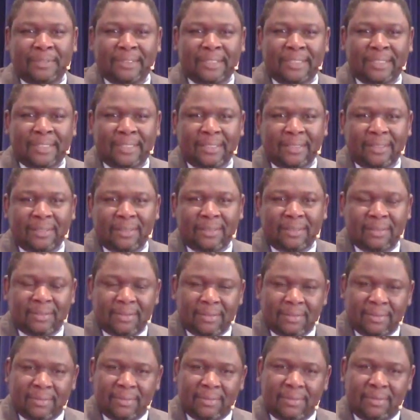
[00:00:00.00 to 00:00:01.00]

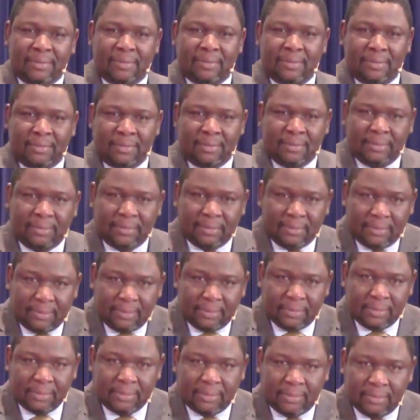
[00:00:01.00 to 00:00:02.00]

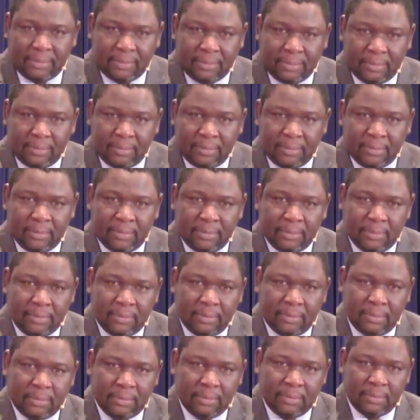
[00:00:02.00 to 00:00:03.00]

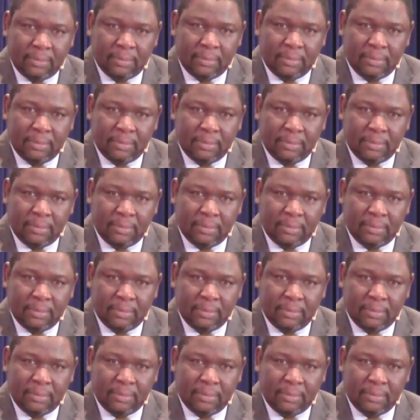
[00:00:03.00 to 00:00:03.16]
Nothing is said.